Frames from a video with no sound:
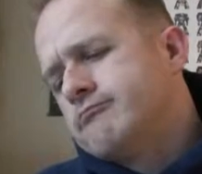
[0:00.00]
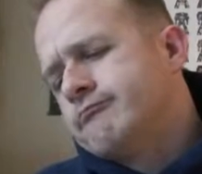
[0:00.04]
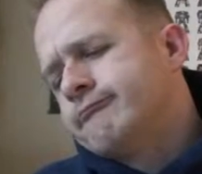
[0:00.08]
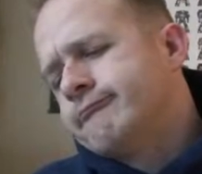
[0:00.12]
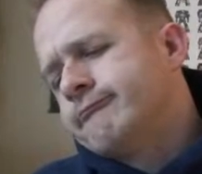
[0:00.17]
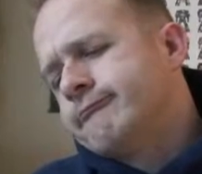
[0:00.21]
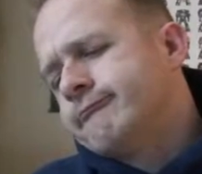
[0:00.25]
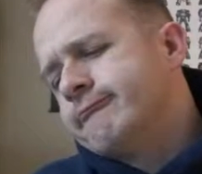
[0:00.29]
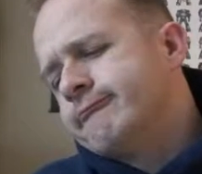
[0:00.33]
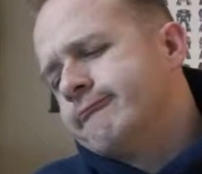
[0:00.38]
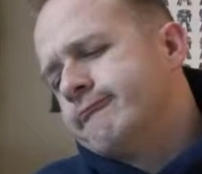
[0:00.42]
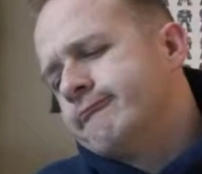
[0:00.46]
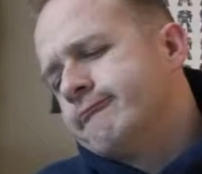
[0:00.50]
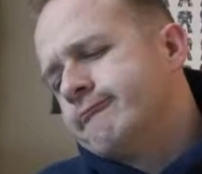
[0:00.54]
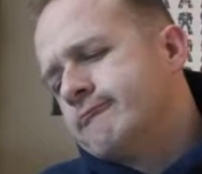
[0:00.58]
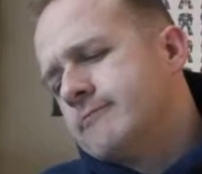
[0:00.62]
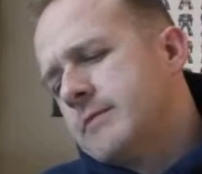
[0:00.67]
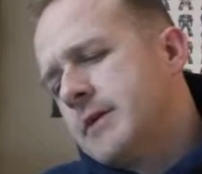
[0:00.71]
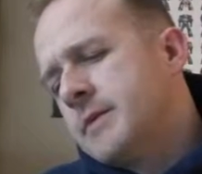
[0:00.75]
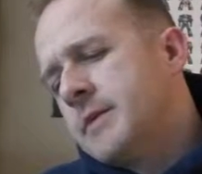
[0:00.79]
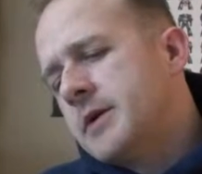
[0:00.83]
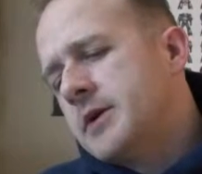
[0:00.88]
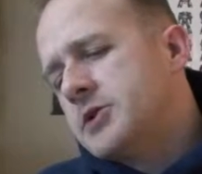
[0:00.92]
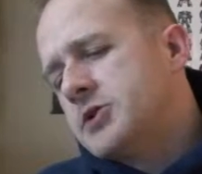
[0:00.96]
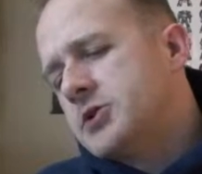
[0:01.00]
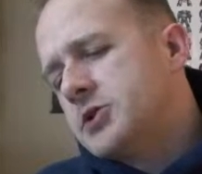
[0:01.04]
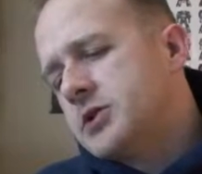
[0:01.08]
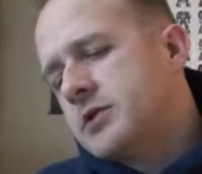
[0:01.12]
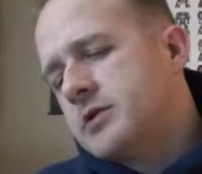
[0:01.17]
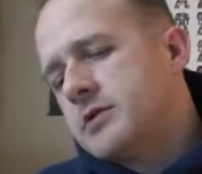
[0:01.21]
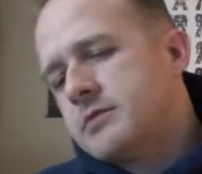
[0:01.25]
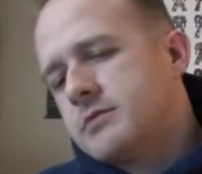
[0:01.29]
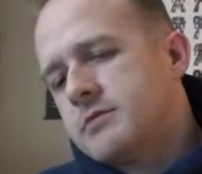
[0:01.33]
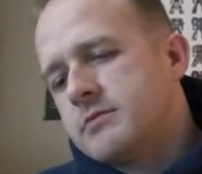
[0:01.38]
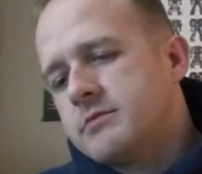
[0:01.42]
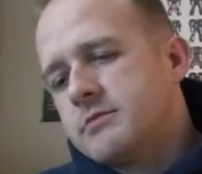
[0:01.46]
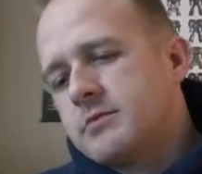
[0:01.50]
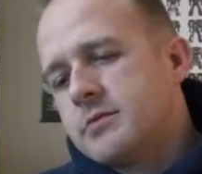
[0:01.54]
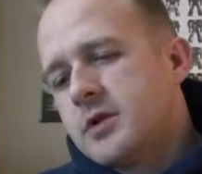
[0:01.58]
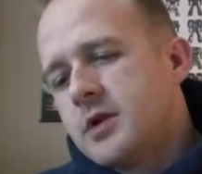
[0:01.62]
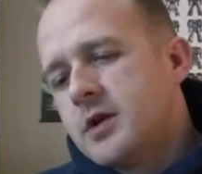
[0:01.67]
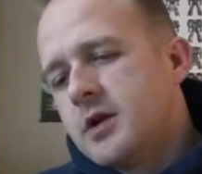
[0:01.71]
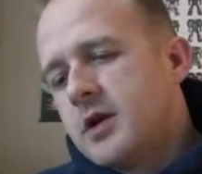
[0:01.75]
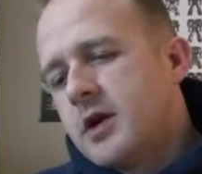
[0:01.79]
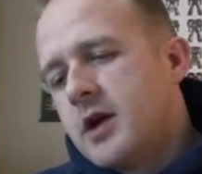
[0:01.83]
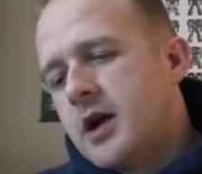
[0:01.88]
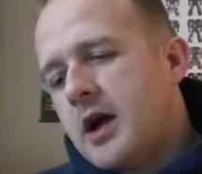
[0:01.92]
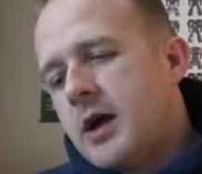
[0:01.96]
I'm not sure.
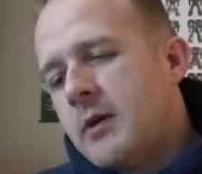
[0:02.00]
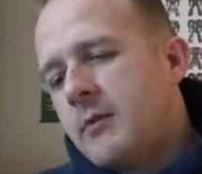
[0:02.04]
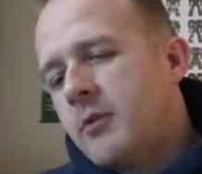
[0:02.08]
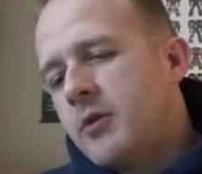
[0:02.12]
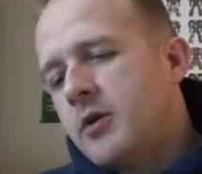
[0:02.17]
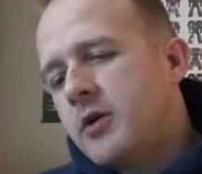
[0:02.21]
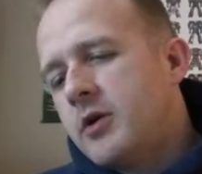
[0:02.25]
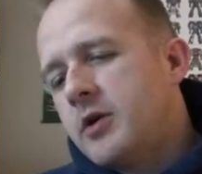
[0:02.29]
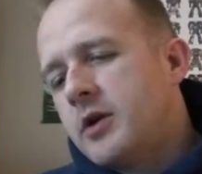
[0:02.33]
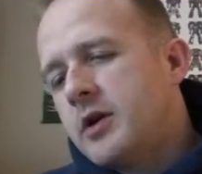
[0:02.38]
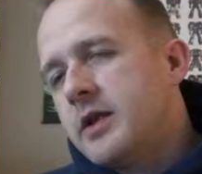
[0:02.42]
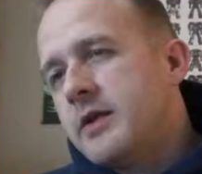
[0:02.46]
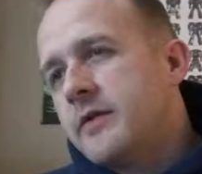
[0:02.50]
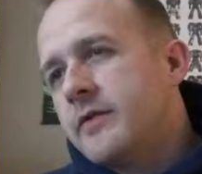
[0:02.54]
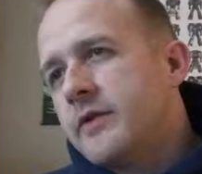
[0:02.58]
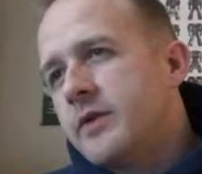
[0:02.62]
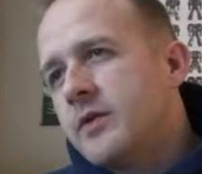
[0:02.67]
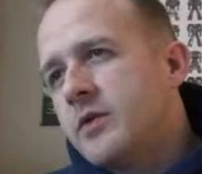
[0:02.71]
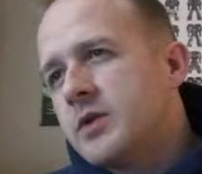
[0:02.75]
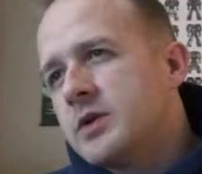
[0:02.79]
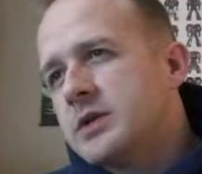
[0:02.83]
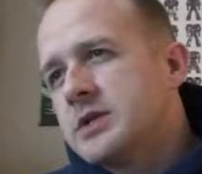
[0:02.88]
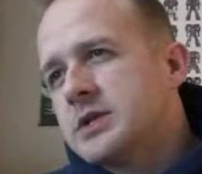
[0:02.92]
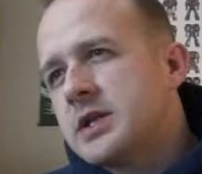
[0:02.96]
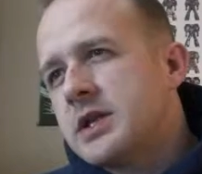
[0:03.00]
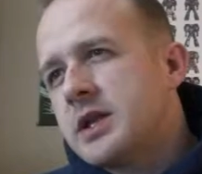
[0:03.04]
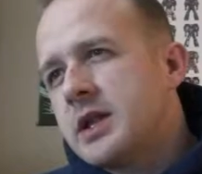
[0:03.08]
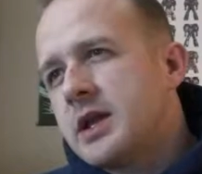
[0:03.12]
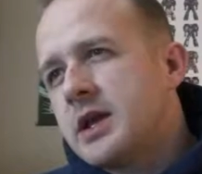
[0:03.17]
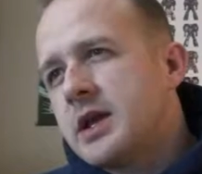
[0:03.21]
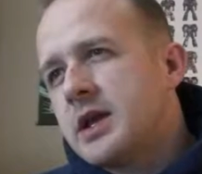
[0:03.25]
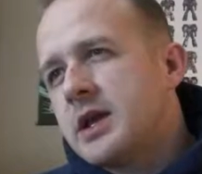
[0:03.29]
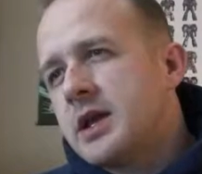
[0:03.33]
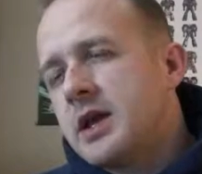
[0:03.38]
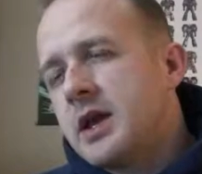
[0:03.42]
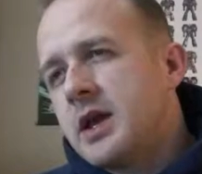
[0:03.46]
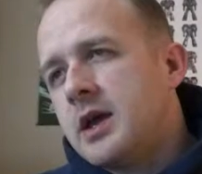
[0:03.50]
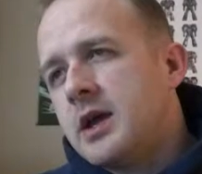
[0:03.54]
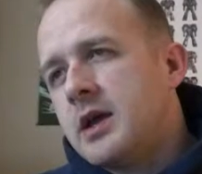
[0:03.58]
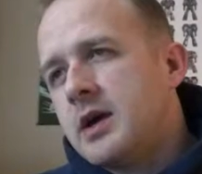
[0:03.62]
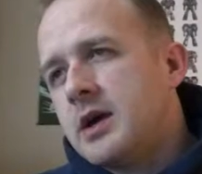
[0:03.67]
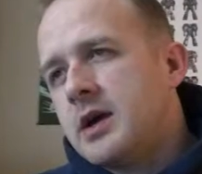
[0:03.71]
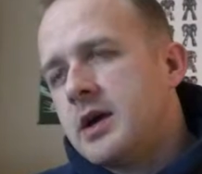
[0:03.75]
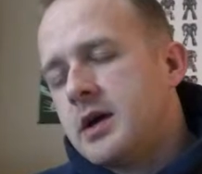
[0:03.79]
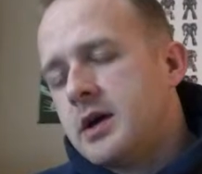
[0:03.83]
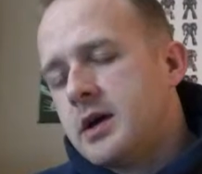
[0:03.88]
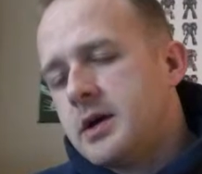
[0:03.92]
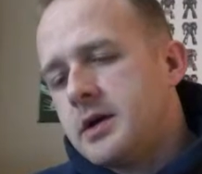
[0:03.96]
I'm wondering if it wasn't like
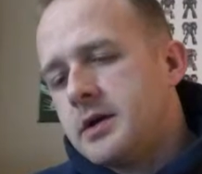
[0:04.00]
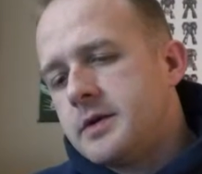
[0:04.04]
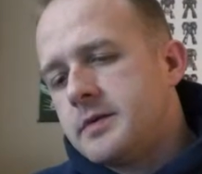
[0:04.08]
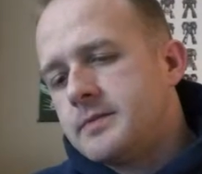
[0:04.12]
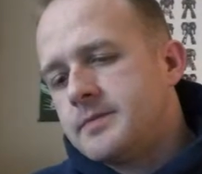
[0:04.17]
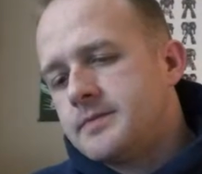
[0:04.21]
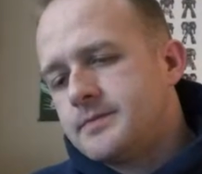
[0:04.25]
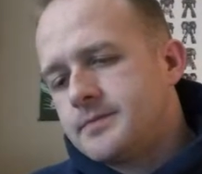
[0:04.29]
a